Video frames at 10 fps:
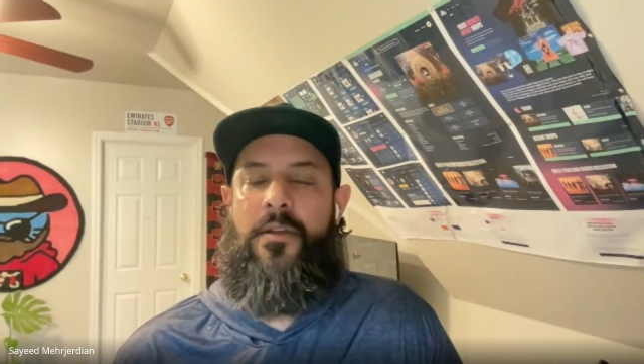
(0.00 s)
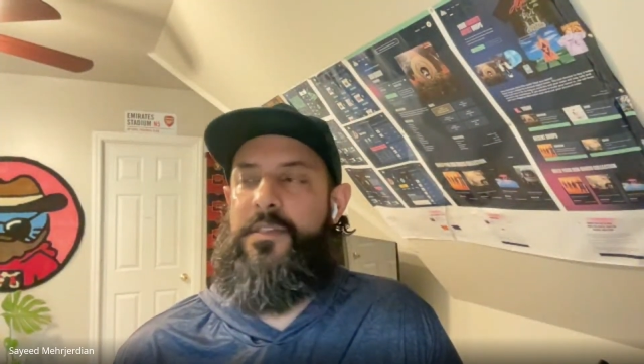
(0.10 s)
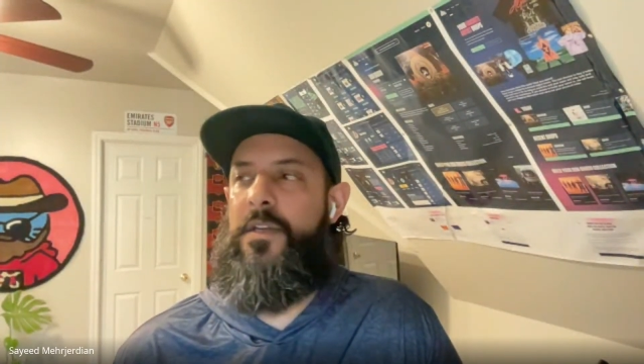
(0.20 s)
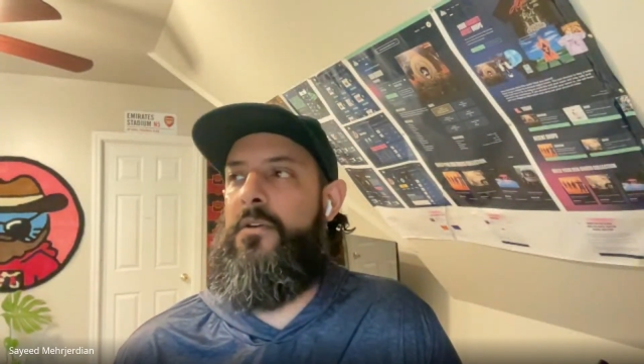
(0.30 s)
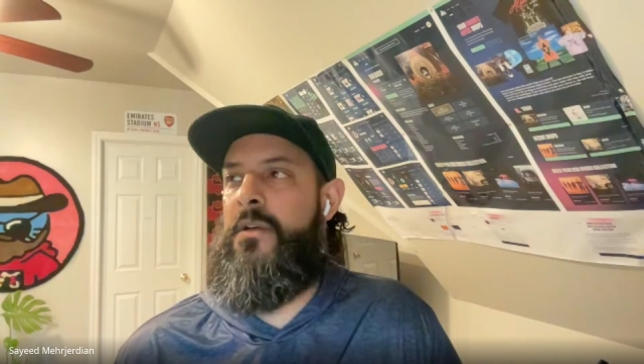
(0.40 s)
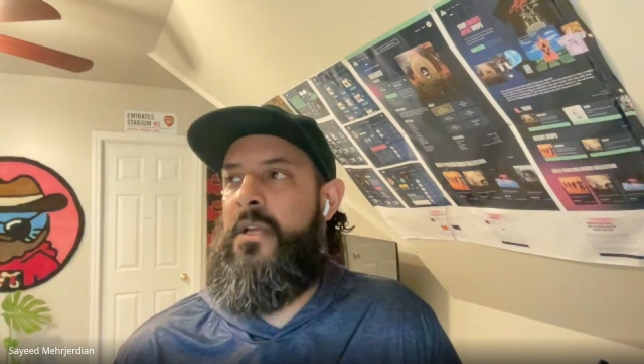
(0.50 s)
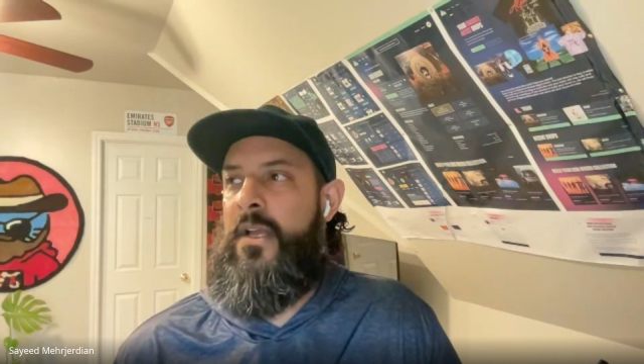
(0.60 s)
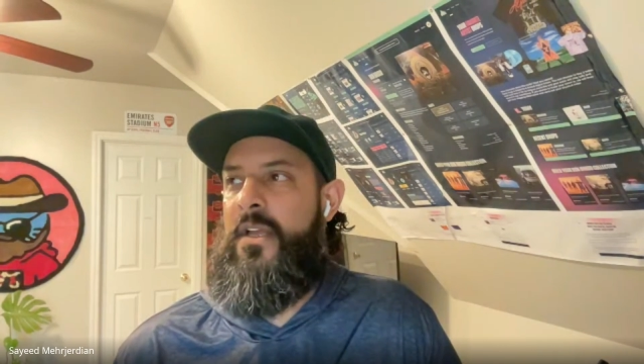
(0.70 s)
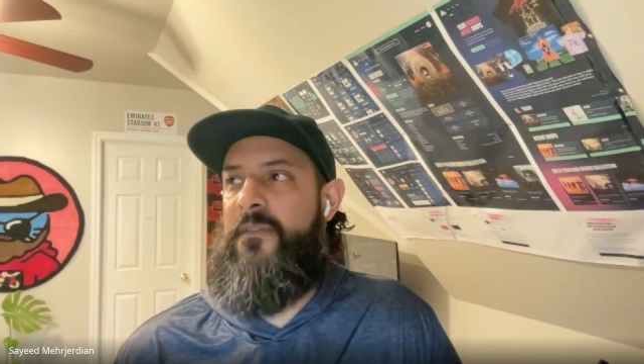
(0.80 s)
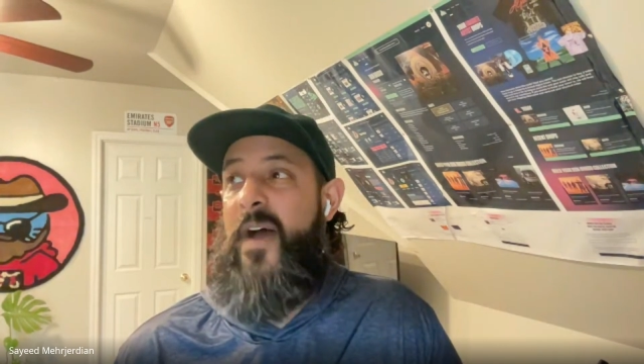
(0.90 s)
So
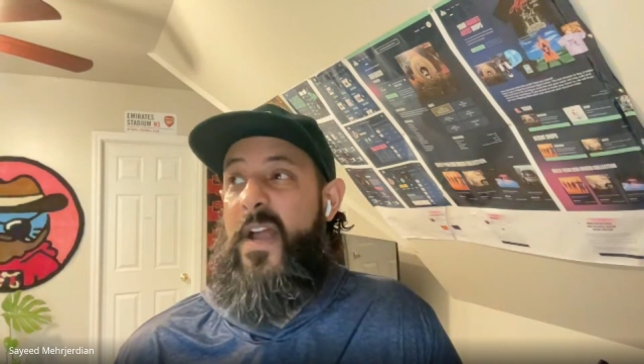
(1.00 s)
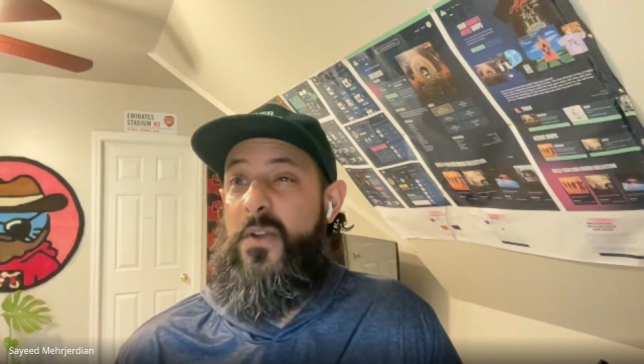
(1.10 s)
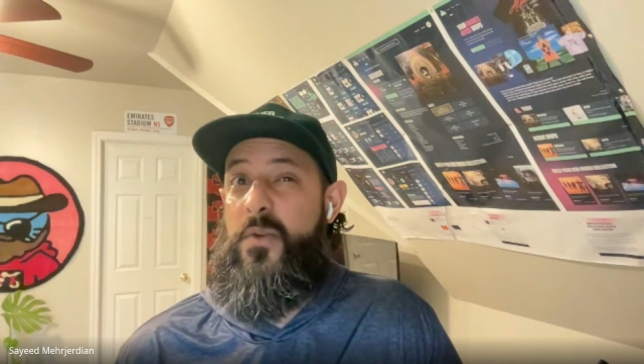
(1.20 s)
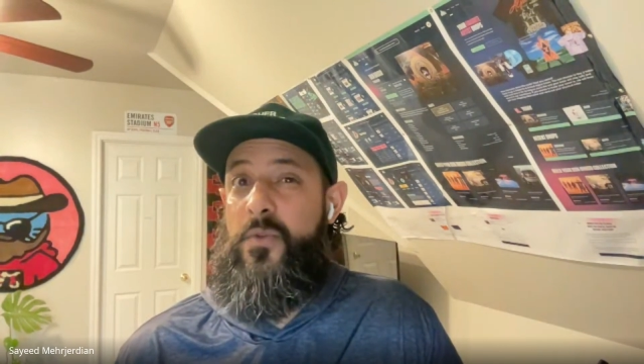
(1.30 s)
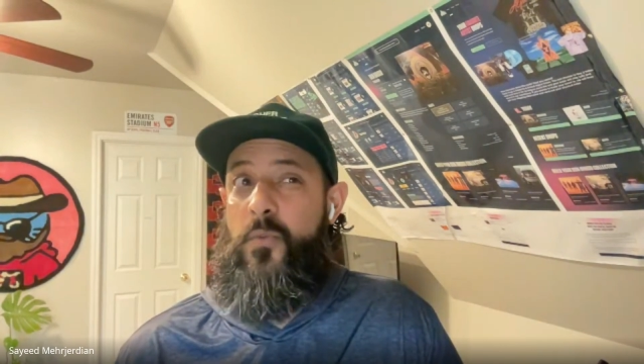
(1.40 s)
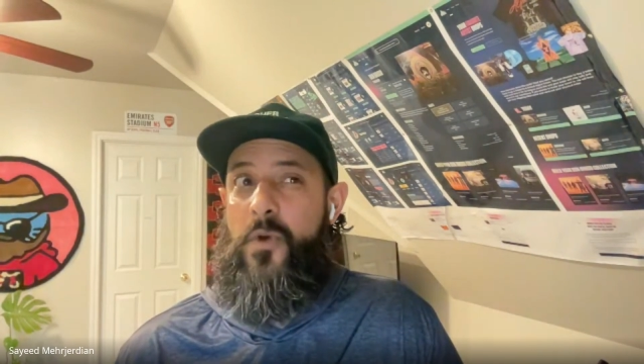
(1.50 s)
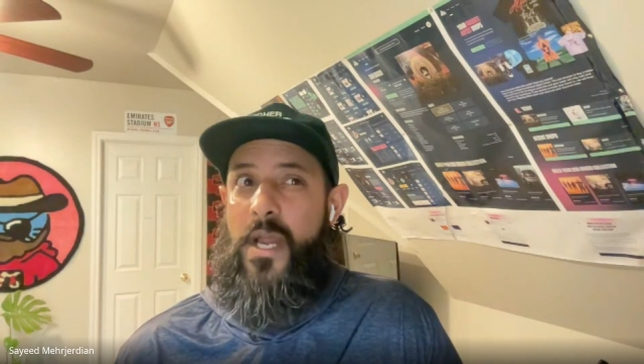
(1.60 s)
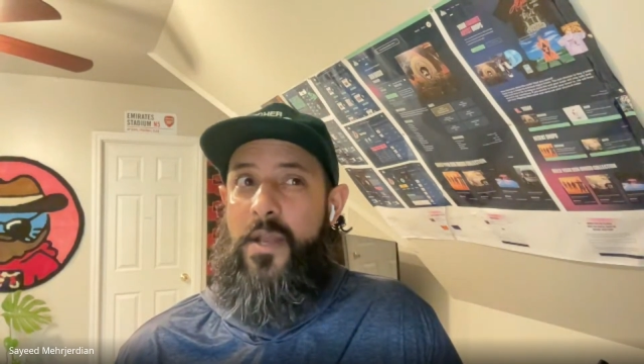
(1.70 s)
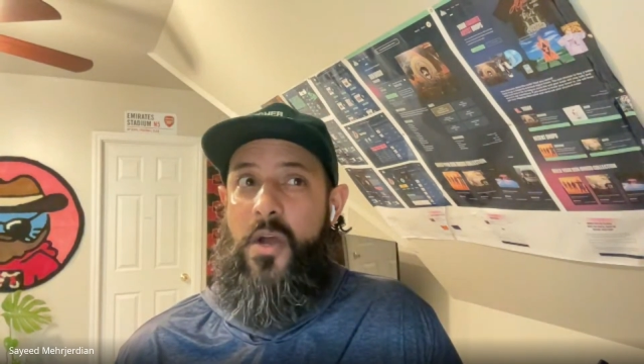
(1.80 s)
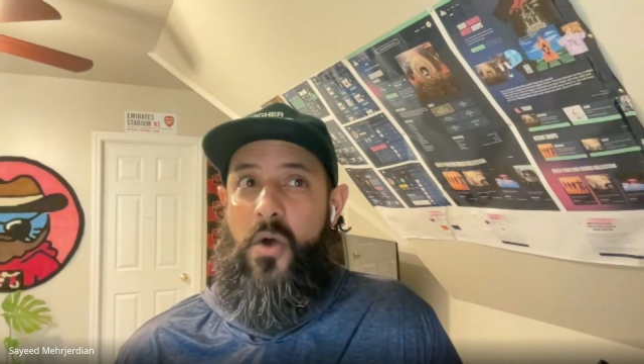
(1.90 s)
if I knew what
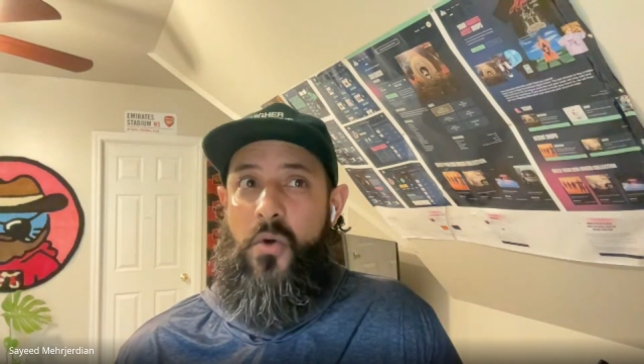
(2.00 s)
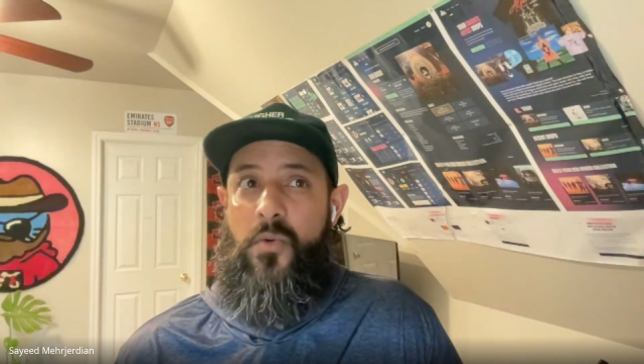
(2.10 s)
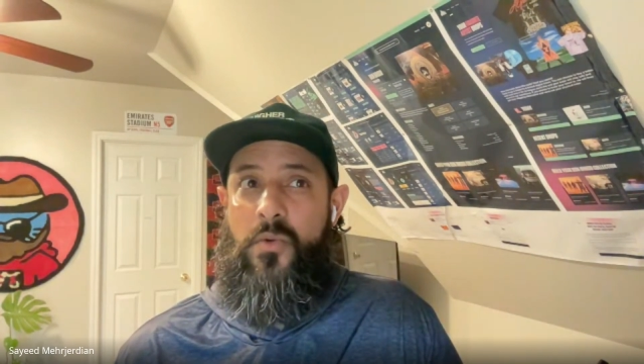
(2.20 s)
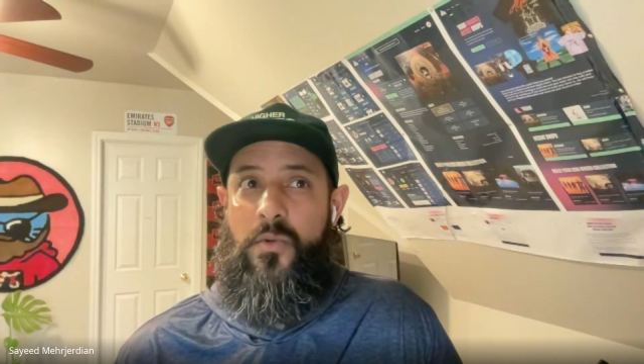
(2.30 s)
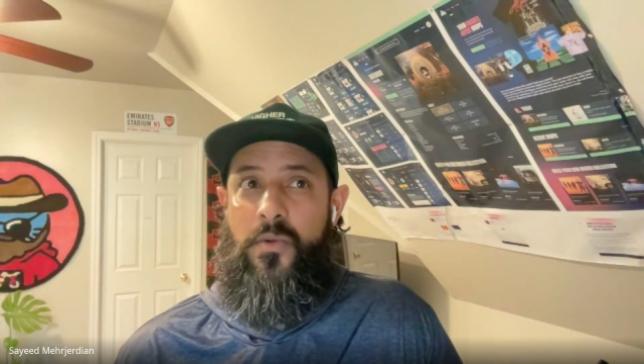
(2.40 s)
I know,